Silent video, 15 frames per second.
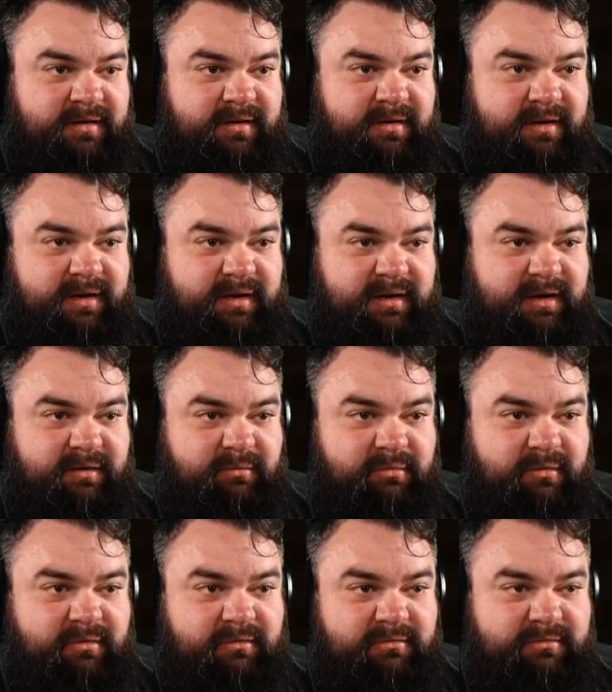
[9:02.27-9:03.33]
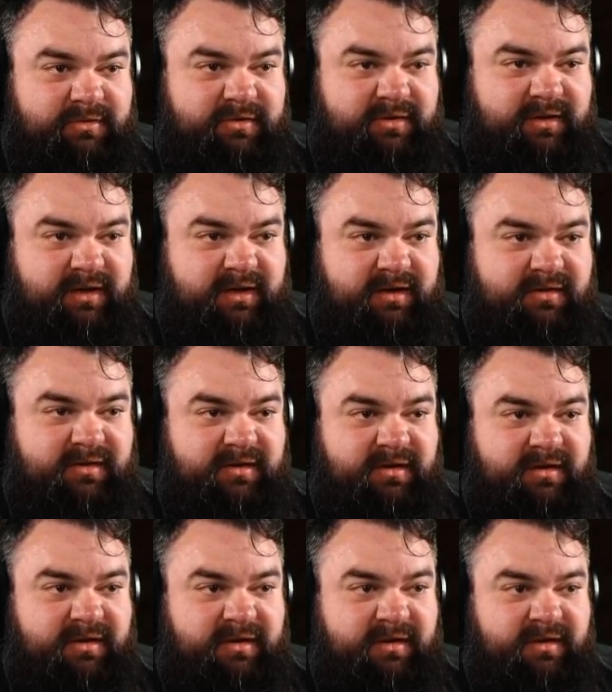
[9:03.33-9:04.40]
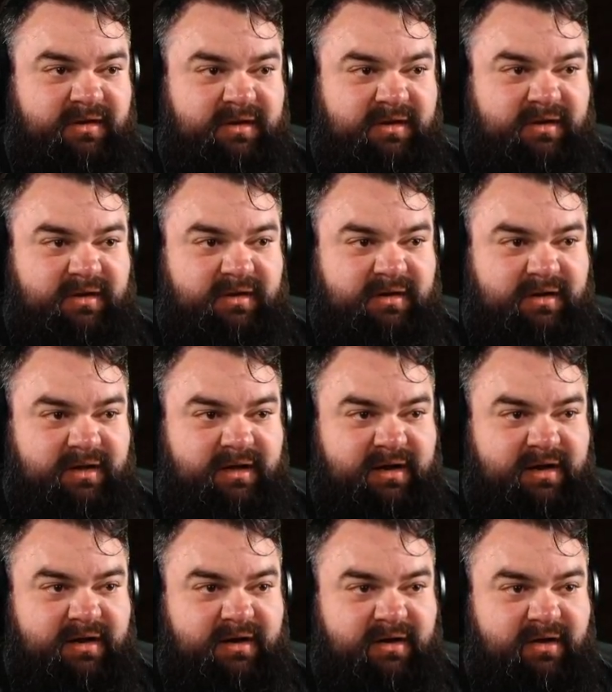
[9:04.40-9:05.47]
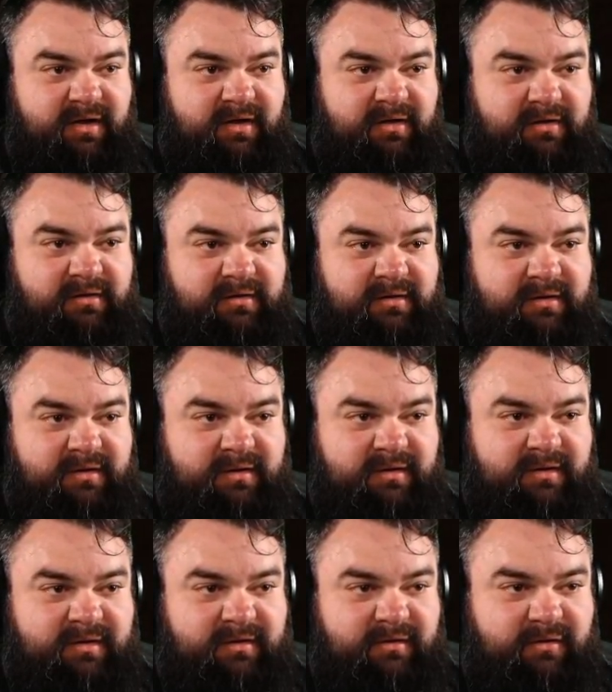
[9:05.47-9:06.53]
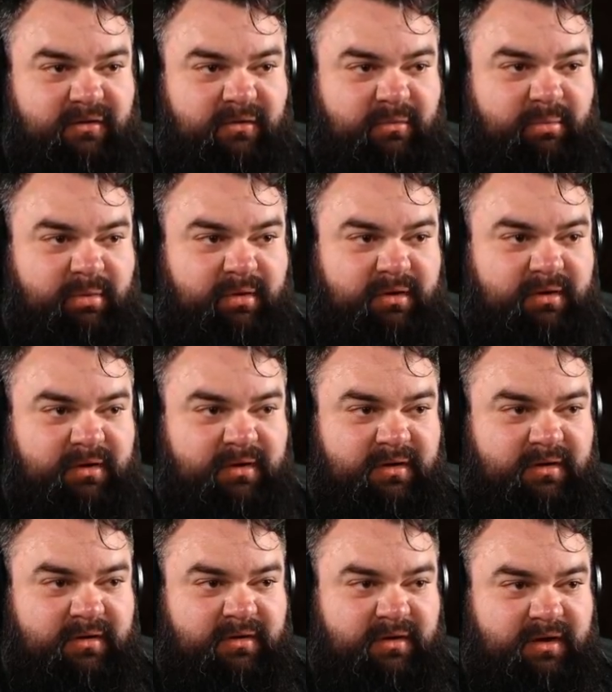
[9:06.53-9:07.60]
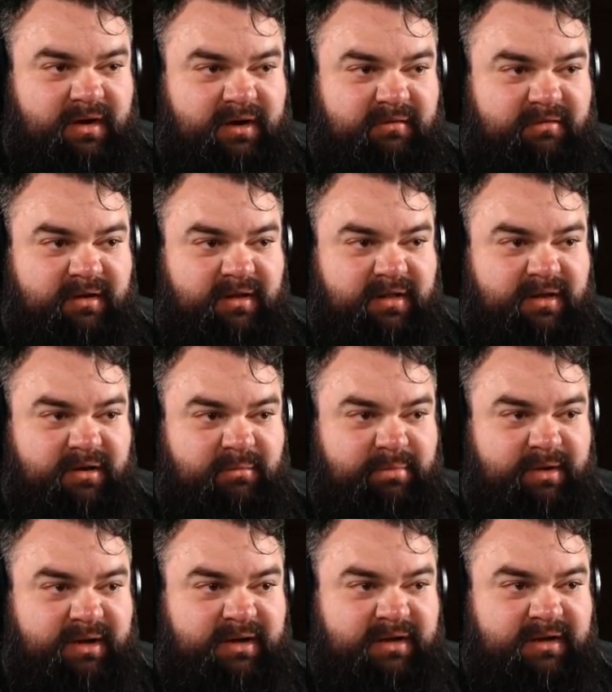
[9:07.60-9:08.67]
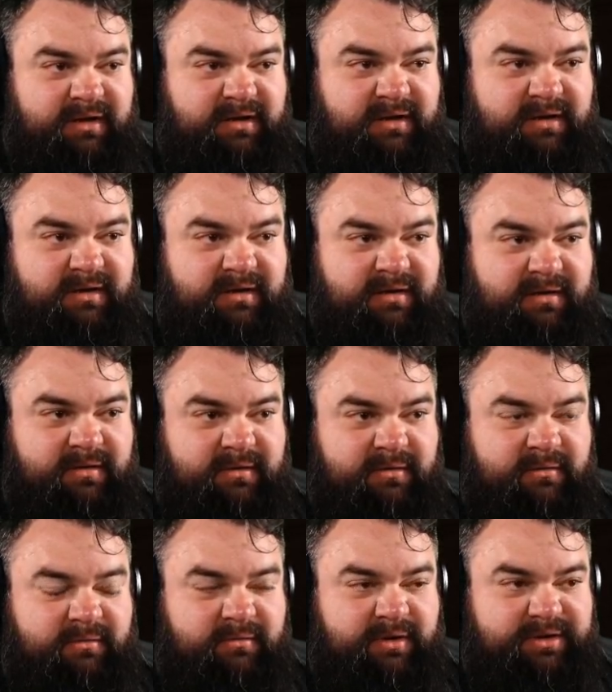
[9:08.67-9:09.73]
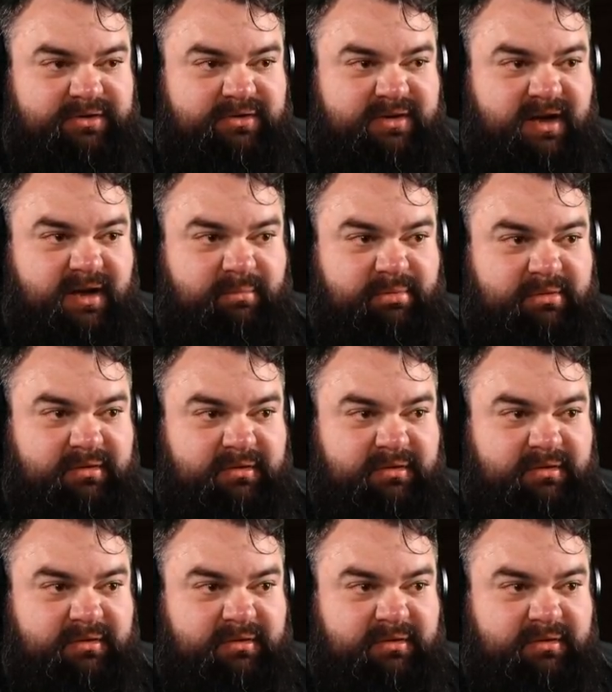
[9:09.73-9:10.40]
He won't see us. Not at all. Nope. Not even a little bit. Why'd you stop?